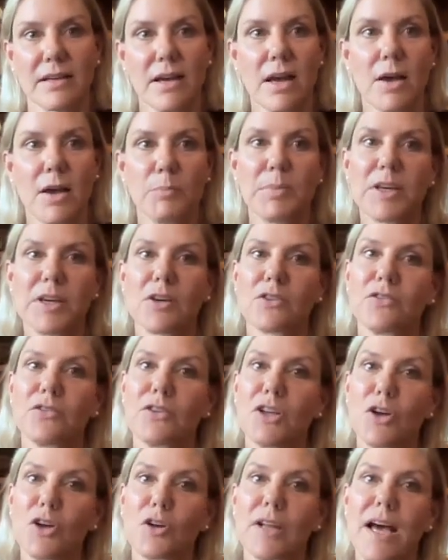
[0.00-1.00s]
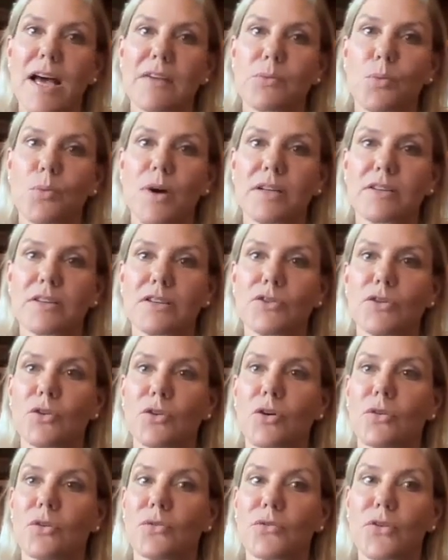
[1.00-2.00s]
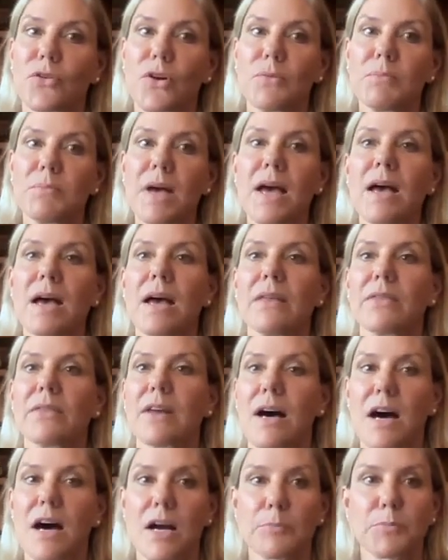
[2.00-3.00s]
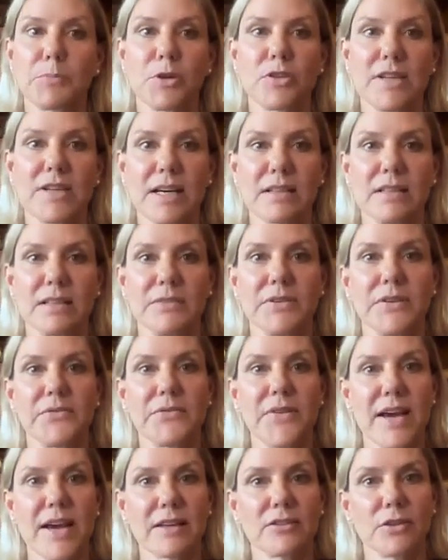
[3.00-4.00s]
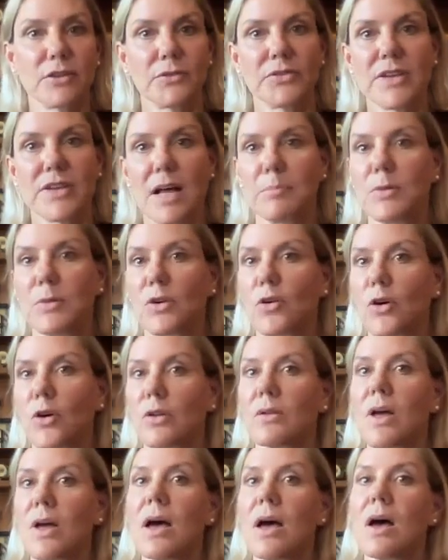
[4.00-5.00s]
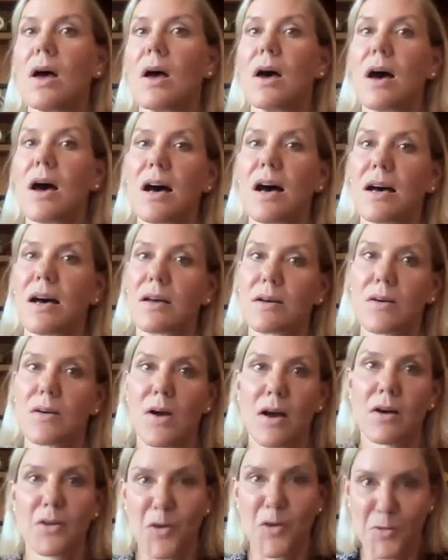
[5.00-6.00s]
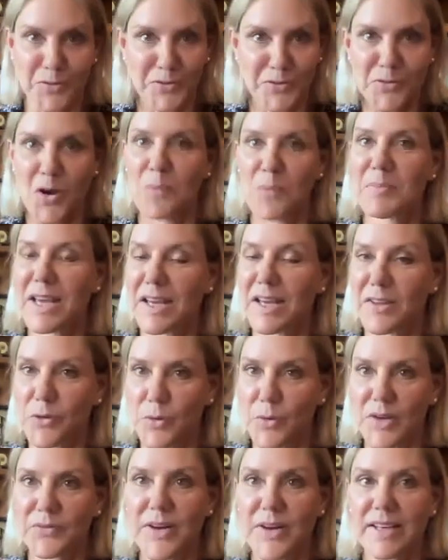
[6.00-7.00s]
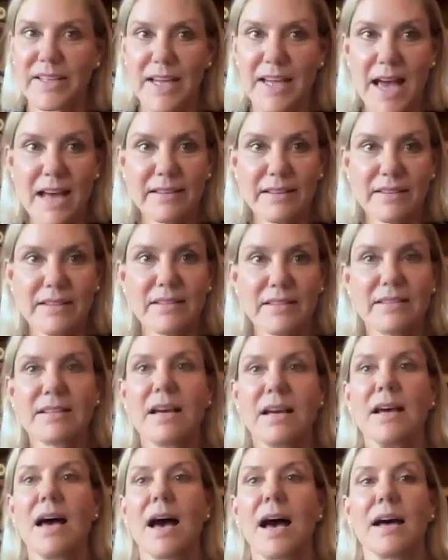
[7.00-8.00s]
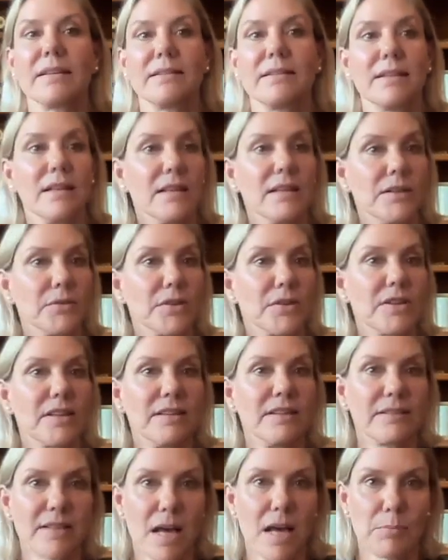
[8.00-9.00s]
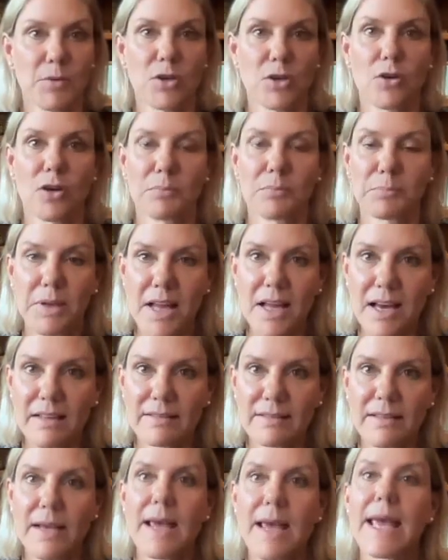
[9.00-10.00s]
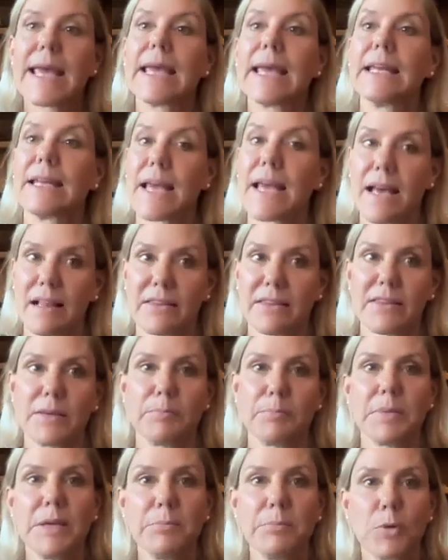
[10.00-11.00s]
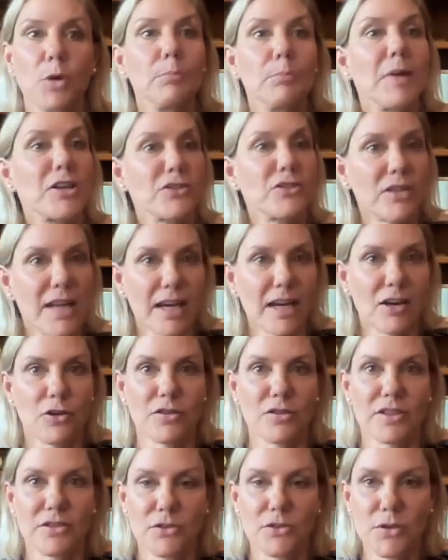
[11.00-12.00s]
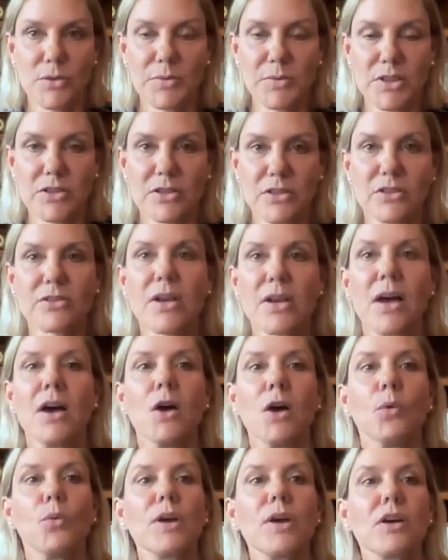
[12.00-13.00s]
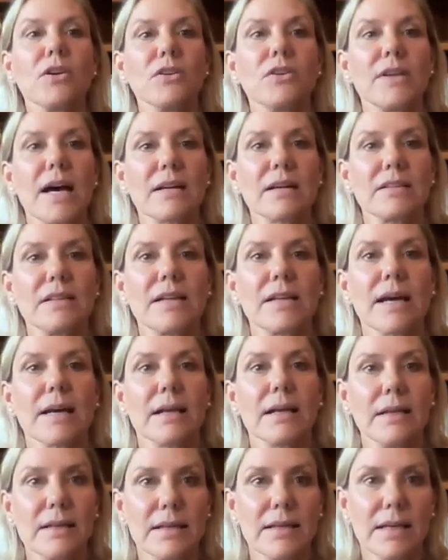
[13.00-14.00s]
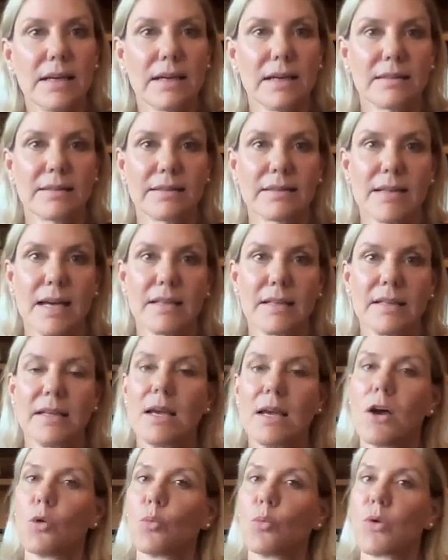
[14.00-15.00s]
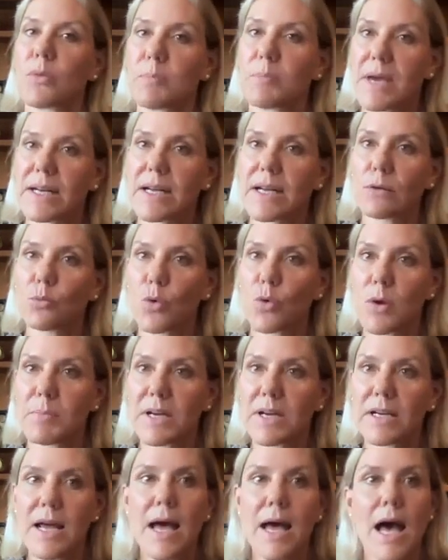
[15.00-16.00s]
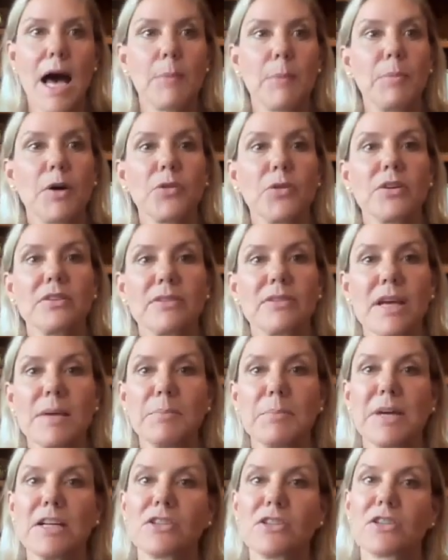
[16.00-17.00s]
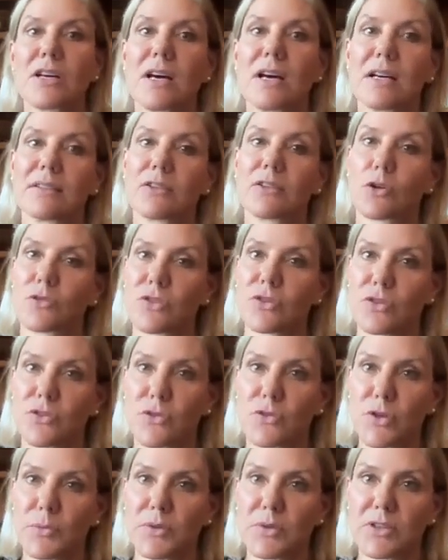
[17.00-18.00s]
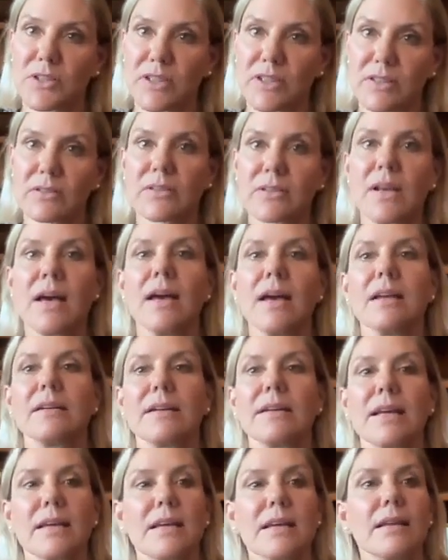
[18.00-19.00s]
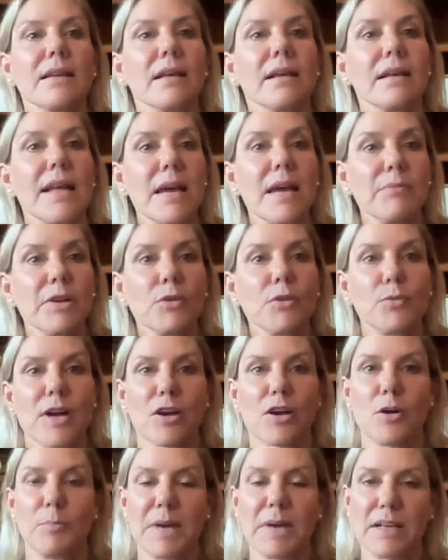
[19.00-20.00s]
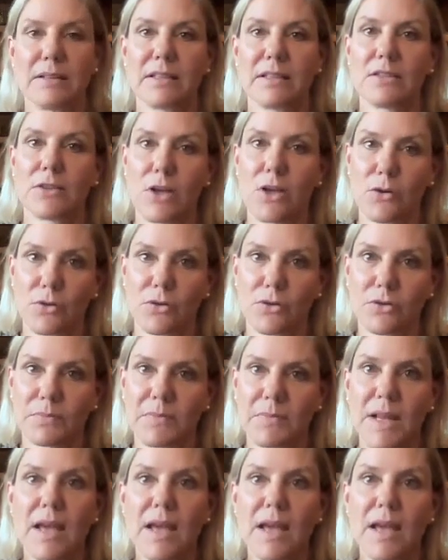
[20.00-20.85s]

because NeoLife wanted to confirm the heart protective effects of salmon oil, of omega-3 fatty acids, as delivered in salmon oil plus in healthy people, much like our distributors. We conducted a clinical study with men and women about the same age as our distributors, taking the label recommended dose.